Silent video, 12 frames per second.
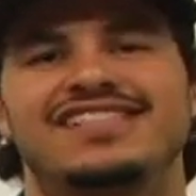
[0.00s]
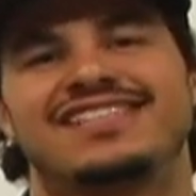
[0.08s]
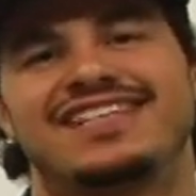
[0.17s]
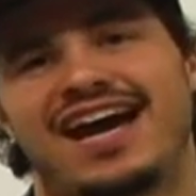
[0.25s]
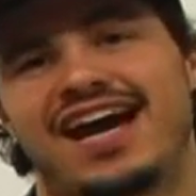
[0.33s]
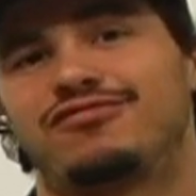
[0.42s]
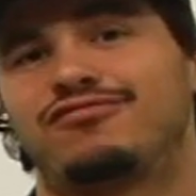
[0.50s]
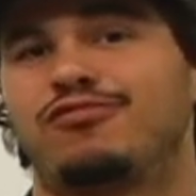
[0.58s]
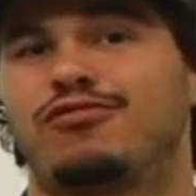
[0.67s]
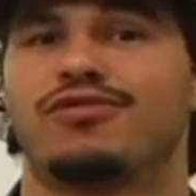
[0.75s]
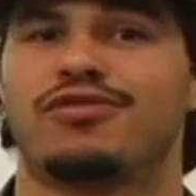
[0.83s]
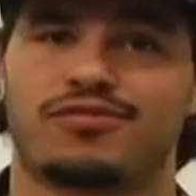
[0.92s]
is God of
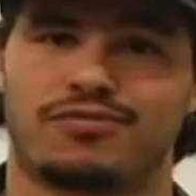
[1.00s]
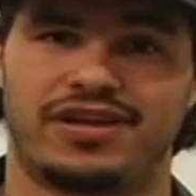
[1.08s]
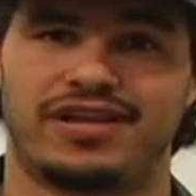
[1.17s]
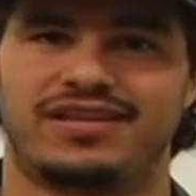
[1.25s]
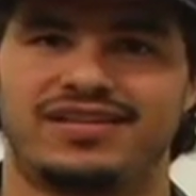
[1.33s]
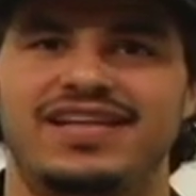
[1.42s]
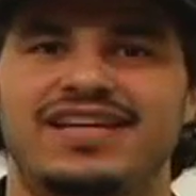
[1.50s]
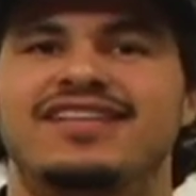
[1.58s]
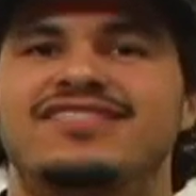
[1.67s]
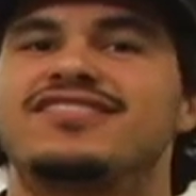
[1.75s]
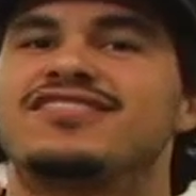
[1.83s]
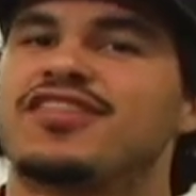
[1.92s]
War 3. This